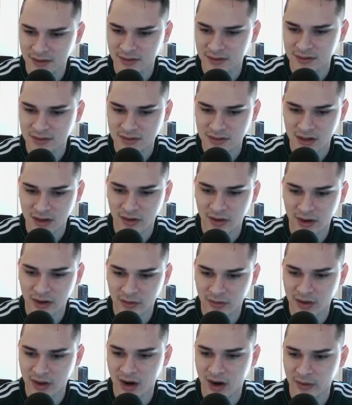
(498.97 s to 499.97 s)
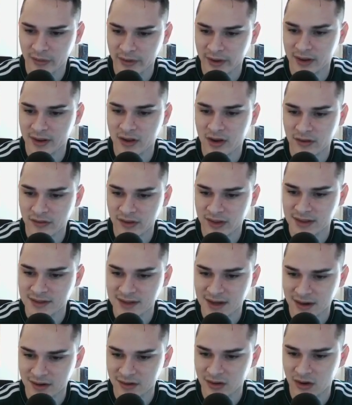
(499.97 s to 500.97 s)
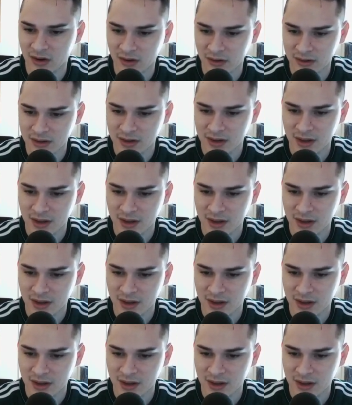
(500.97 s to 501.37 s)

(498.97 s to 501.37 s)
So here we are, we're going to go for the Town Hall.